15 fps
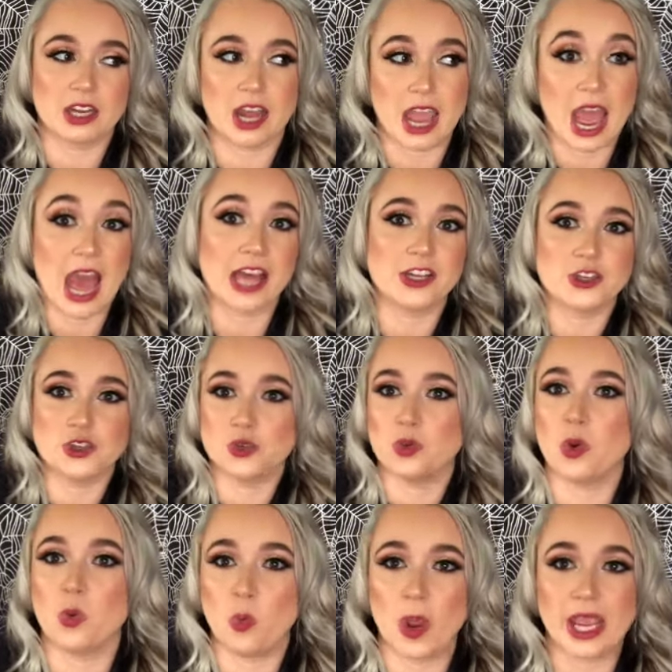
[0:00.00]
I had to
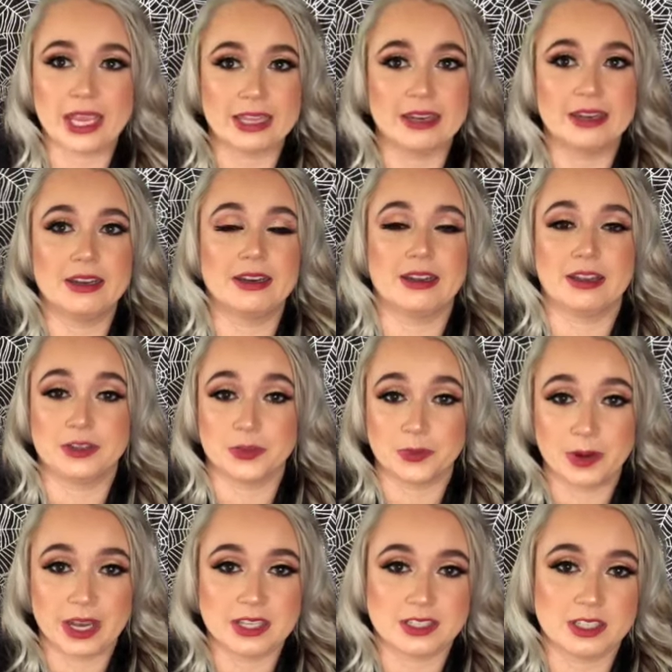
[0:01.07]
awaken it, and I had to
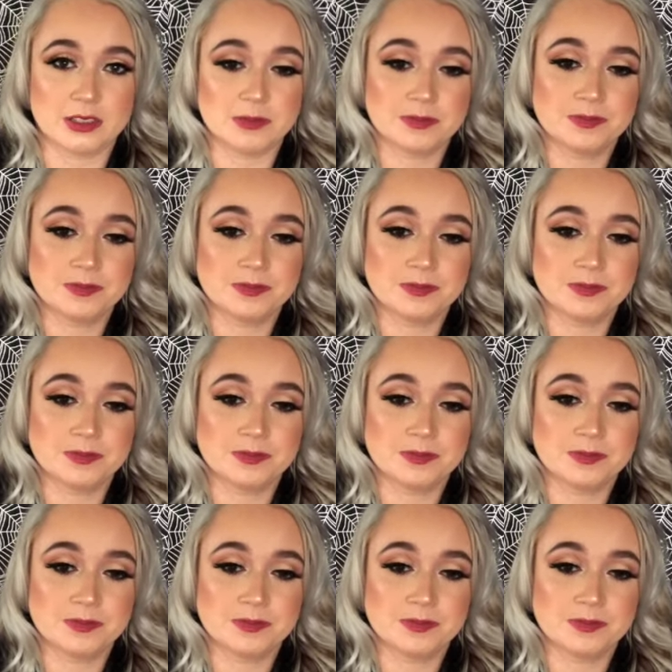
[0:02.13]
rise it.